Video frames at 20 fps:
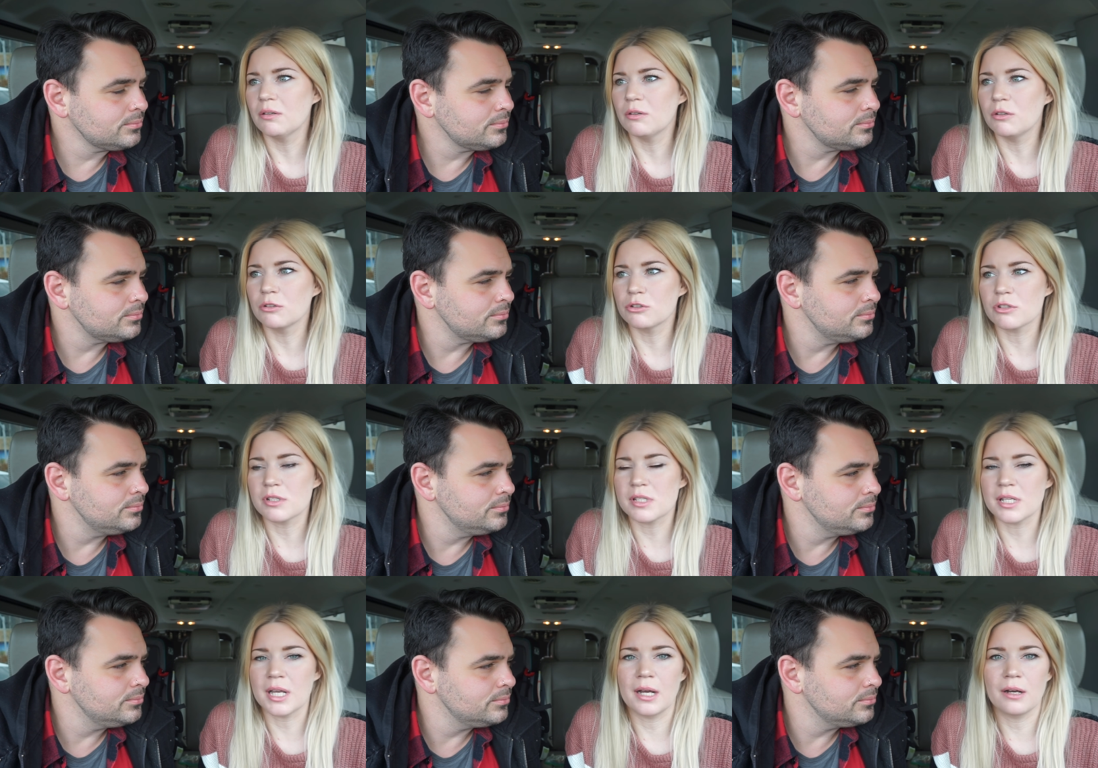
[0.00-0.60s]

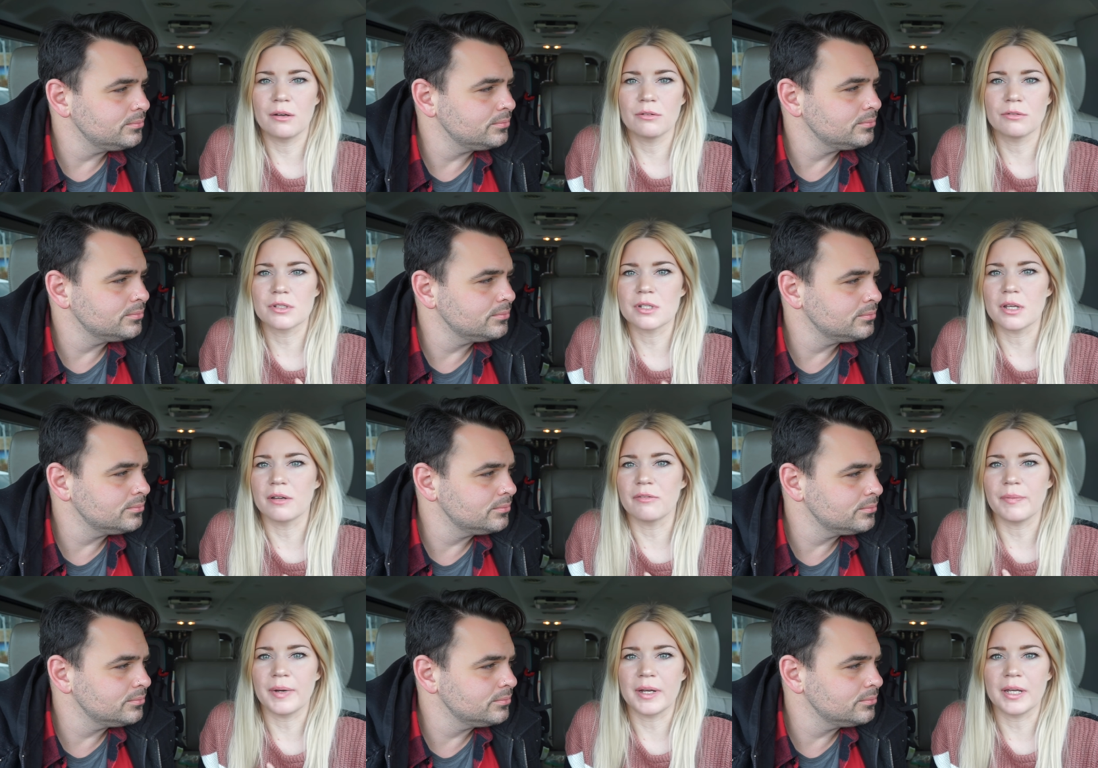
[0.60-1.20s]
Speaker 1: ultrasounds
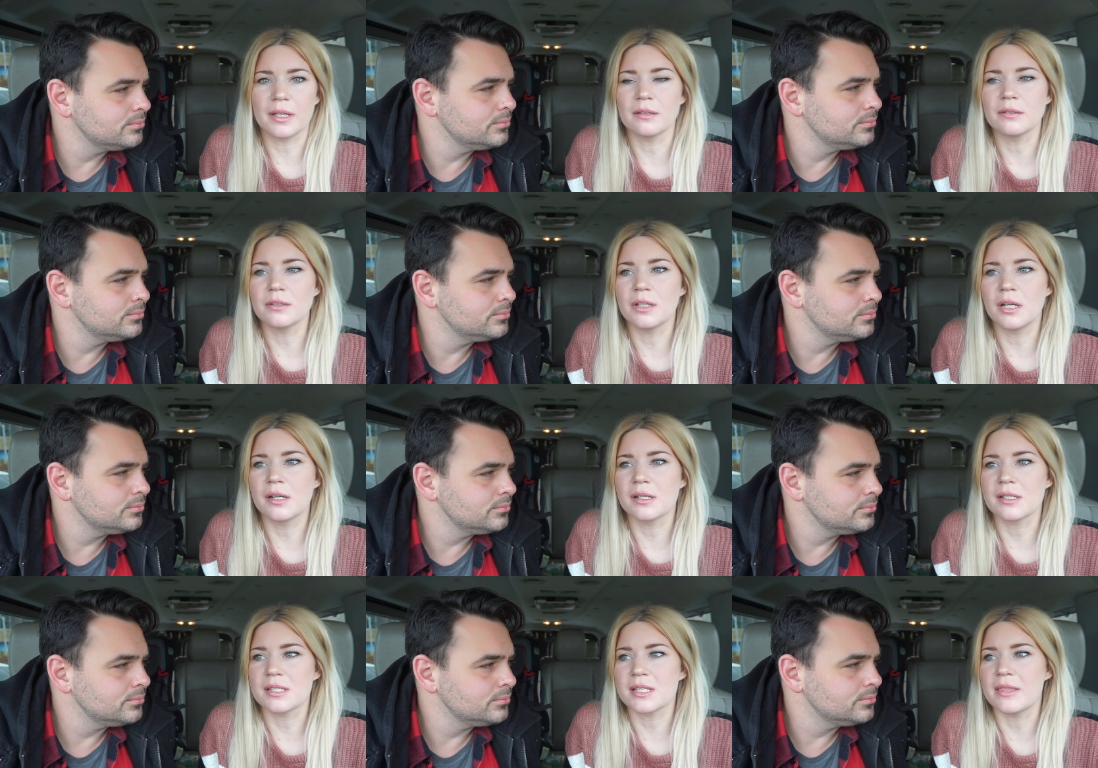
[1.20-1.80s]
of my
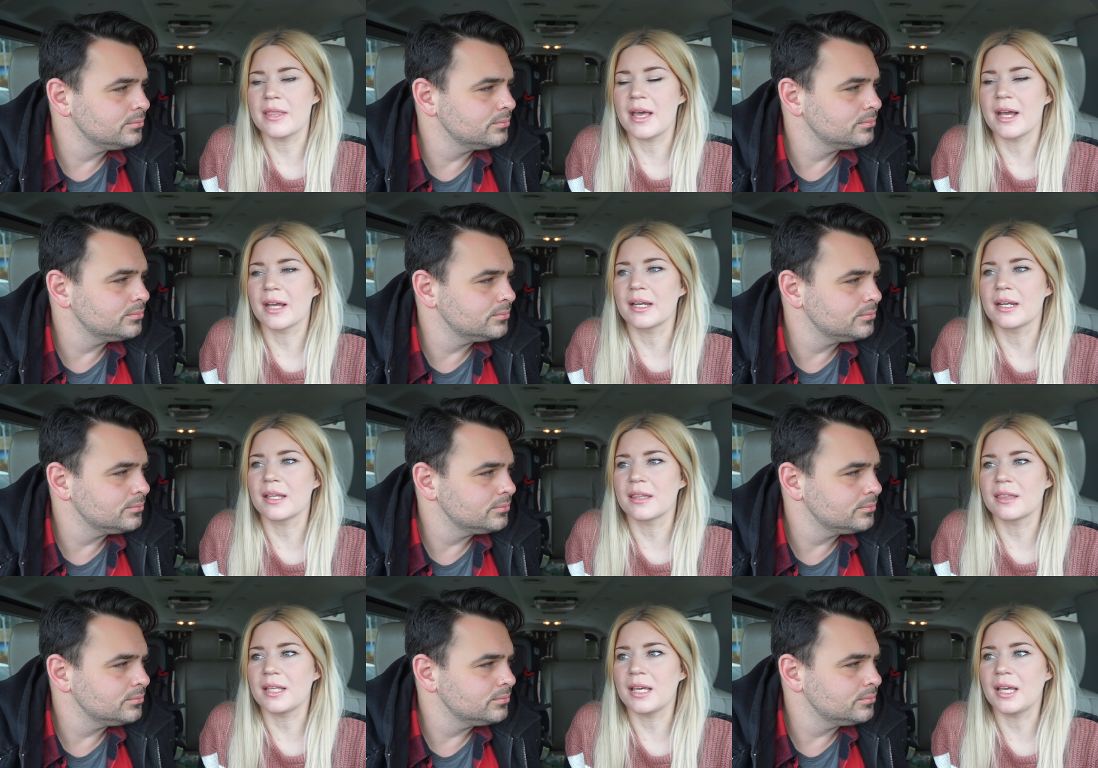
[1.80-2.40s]
lungs and that
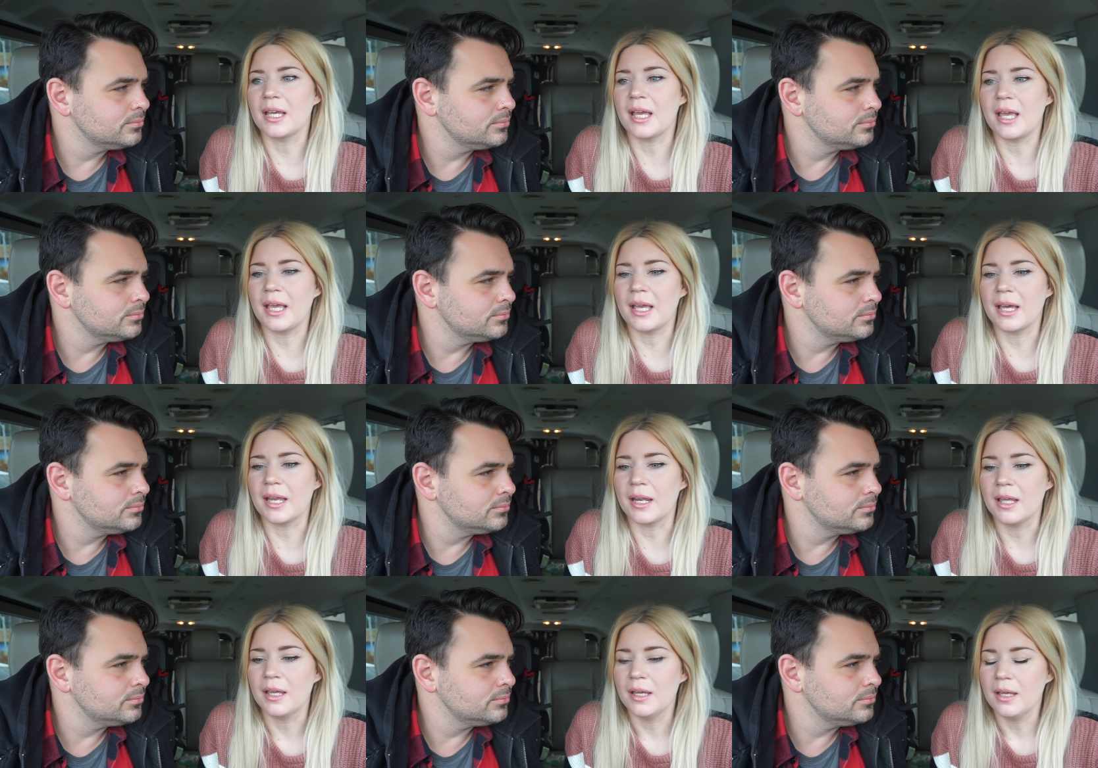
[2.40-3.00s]
kind of thing,
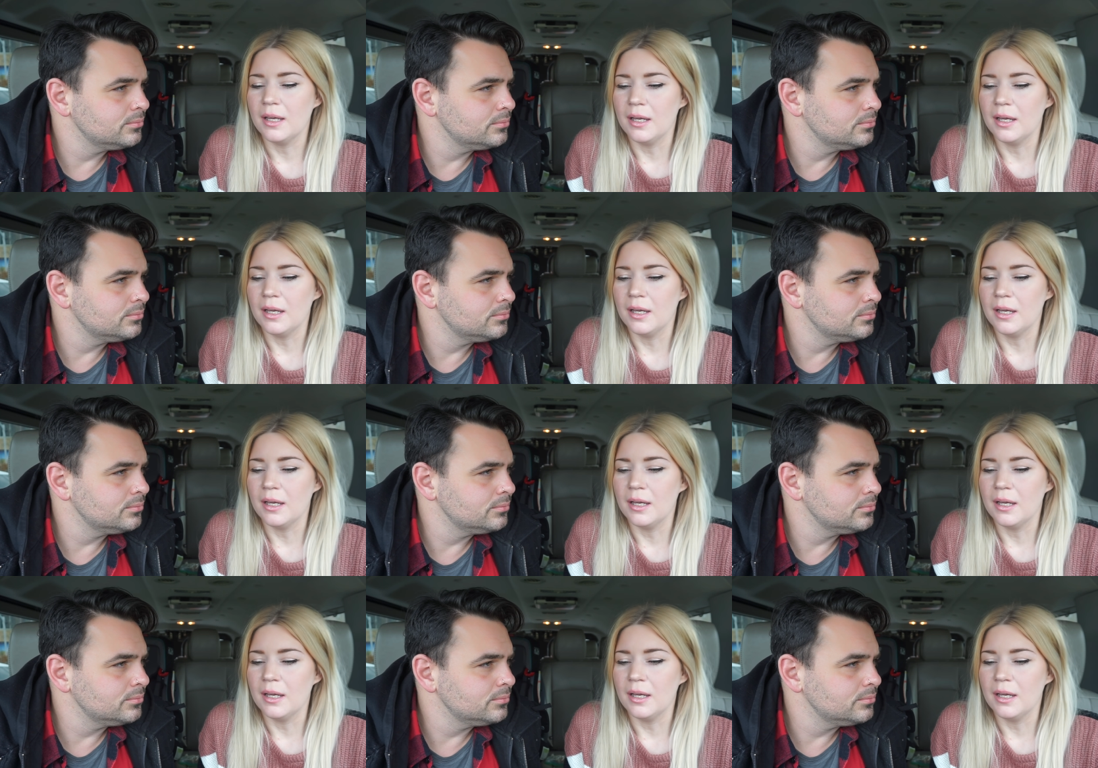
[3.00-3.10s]
and